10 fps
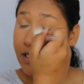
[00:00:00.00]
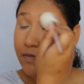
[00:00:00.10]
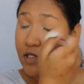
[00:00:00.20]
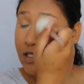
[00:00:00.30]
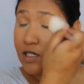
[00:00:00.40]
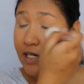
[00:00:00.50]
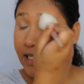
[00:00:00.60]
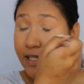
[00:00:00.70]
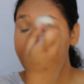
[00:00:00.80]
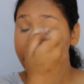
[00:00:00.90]
and I'm just gonna
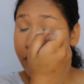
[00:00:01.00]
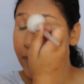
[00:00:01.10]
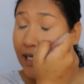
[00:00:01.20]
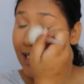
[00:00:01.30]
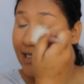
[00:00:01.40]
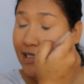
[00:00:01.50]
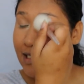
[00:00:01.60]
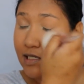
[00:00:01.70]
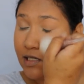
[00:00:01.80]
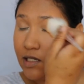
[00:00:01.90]
run that over my
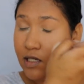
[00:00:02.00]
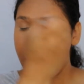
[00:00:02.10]
lids